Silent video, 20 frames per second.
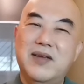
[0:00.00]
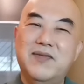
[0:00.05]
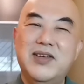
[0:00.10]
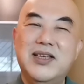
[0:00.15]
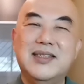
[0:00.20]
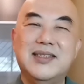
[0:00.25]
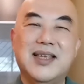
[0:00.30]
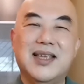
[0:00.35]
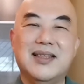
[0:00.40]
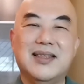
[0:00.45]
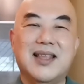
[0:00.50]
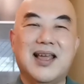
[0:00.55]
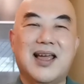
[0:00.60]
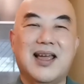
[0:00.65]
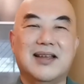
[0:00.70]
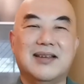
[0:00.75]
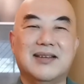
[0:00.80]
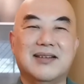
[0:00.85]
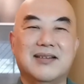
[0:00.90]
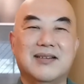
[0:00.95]
having said
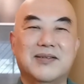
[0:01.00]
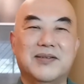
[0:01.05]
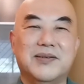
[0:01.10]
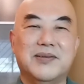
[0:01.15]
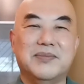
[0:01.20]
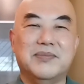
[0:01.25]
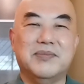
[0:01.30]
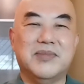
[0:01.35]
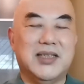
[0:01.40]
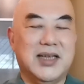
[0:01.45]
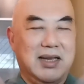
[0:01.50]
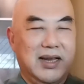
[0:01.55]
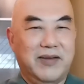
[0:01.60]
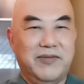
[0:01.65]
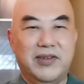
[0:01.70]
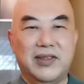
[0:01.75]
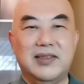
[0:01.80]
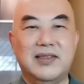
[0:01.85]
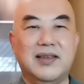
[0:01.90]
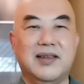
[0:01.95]
that, um, said
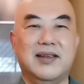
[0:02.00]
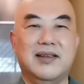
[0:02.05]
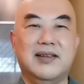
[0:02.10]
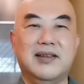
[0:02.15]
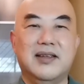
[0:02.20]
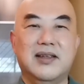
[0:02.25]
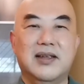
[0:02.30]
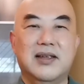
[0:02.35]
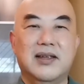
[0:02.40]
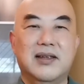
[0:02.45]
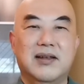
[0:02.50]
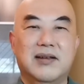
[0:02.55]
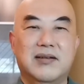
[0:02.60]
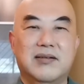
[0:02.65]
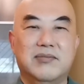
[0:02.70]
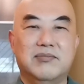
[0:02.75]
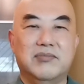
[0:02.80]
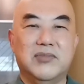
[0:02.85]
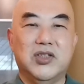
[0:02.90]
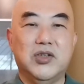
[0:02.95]
everything,
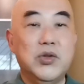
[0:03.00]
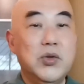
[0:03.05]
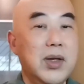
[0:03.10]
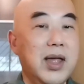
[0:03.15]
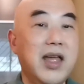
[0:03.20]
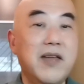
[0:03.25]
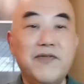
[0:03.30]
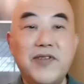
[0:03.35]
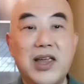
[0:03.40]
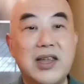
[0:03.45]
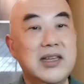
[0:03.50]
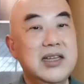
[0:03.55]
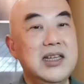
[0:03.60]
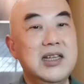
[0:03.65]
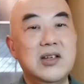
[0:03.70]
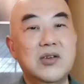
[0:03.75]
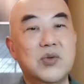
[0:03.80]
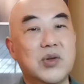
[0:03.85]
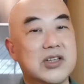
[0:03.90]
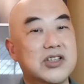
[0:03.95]
um, do you have
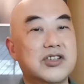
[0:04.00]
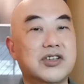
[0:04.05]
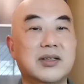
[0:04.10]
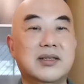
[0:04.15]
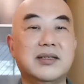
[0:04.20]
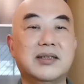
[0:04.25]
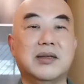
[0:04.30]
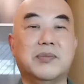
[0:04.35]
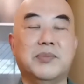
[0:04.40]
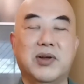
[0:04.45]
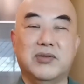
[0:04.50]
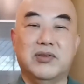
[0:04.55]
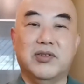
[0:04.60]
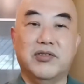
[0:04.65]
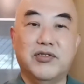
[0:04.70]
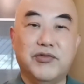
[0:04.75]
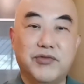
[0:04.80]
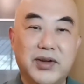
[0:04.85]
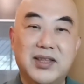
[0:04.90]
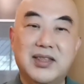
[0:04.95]
any questions about the
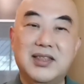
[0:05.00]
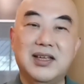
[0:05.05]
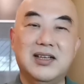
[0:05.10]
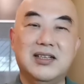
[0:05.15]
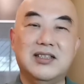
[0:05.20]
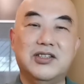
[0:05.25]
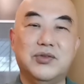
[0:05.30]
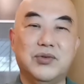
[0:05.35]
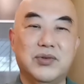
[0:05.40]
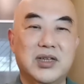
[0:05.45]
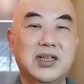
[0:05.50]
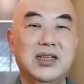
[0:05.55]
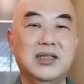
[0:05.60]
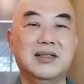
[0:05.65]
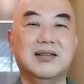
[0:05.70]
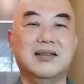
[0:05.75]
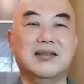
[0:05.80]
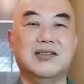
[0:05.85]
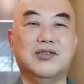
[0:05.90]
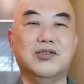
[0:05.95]
three things you need
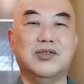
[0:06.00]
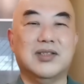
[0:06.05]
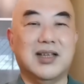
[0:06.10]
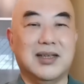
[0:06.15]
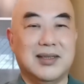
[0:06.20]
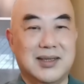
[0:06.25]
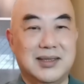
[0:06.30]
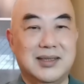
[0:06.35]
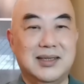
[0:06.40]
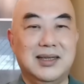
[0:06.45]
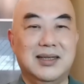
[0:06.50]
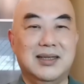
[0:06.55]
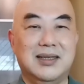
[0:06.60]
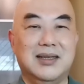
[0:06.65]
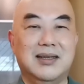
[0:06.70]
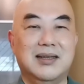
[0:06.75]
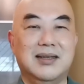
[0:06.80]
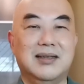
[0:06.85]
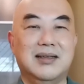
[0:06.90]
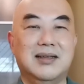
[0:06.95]
to succeed
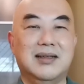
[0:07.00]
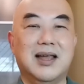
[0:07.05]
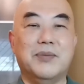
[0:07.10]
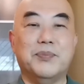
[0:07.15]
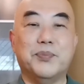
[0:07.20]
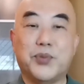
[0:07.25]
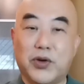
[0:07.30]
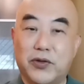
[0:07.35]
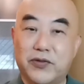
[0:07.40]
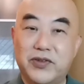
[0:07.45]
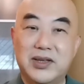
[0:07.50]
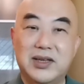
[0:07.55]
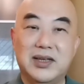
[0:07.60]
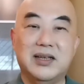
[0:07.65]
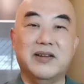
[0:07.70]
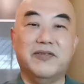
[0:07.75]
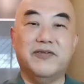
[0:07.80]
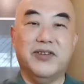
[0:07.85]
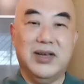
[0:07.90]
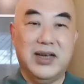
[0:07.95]
and profit
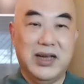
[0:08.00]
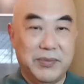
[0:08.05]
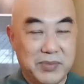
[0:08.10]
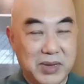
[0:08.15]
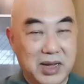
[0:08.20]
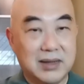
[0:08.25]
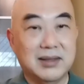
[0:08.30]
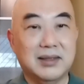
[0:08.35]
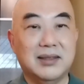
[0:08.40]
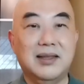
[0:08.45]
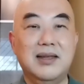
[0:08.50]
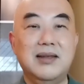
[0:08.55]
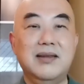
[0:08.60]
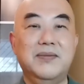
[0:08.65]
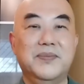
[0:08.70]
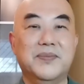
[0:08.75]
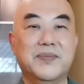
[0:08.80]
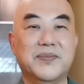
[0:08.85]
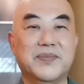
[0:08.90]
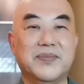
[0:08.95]
in affiliate marketing?
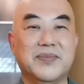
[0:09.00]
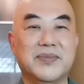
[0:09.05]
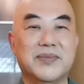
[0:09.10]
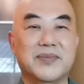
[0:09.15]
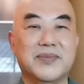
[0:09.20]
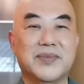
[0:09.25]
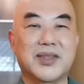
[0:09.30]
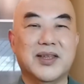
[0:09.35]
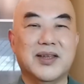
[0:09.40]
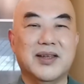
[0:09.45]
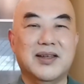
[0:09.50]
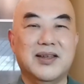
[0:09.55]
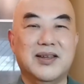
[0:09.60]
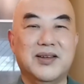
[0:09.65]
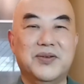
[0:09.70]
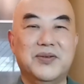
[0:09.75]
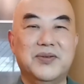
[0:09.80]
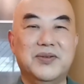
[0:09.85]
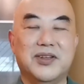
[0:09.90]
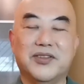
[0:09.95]

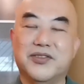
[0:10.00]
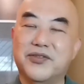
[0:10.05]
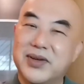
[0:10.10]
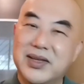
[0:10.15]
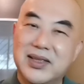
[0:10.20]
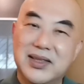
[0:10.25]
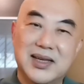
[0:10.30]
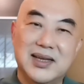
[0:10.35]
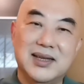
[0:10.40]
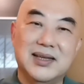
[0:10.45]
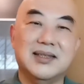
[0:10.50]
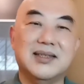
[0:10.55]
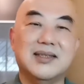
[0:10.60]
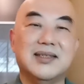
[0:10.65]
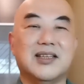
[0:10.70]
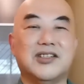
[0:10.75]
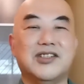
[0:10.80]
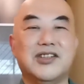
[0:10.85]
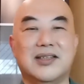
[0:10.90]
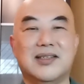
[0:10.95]
You know, the three things
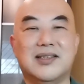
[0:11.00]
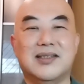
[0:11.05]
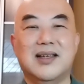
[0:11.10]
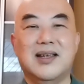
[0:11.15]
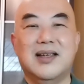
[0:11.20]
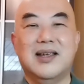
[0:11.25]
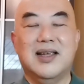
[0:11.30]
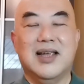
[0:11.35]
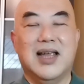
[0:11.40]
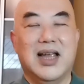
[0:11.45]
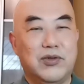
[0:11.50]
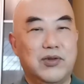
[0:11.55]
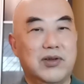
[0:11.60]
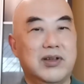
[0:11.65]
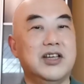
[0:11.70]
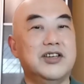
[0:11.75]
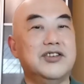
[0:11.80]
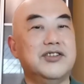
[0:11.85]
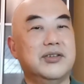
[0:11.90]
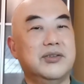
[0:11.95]
such as
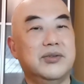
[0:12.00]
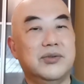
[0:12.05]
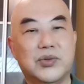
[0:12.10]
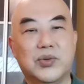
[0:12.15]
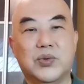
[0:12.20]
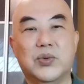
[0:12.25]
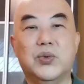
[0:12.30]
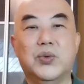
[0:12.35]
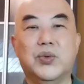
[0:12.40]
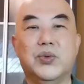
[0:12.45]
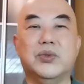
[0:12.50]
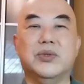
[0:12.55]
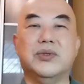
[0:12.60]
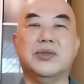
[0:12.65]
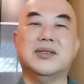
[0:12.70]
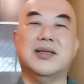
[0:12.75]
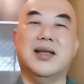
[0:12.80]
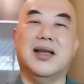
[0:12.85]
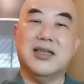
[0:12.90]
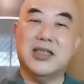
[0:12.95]
education,
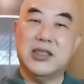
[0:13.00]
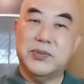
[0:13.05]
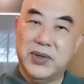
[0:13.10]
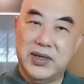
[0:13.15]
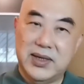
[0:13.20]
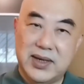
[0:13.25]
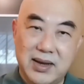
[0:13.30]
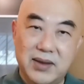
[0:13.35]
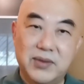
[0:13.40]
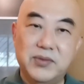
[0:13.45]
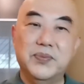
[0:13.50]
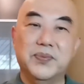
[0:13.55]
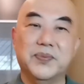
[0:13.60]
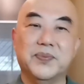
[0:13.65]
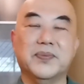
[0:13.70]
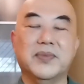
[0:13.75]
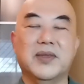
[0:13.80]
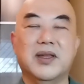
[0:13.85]
tools, and expert help.